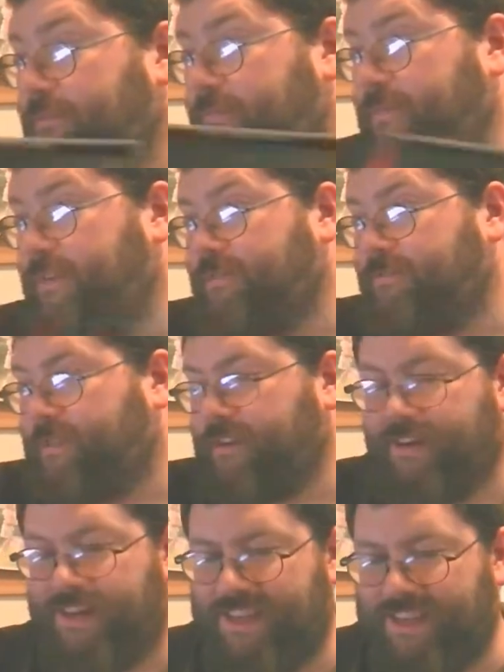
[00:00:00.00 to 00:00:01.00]
deals with a lot
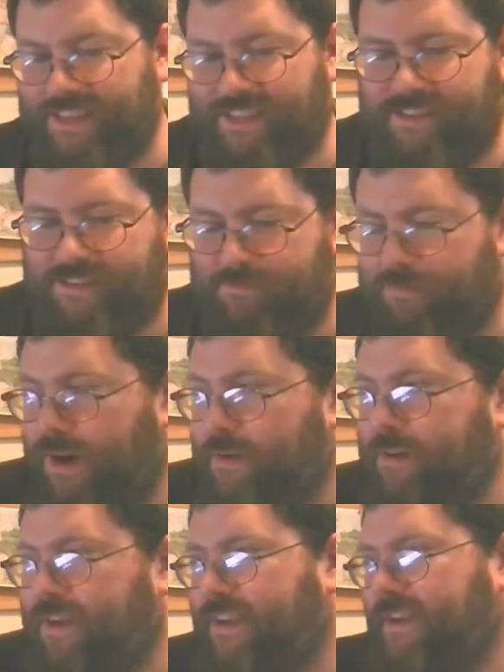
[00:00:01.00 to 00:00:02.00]
of these probably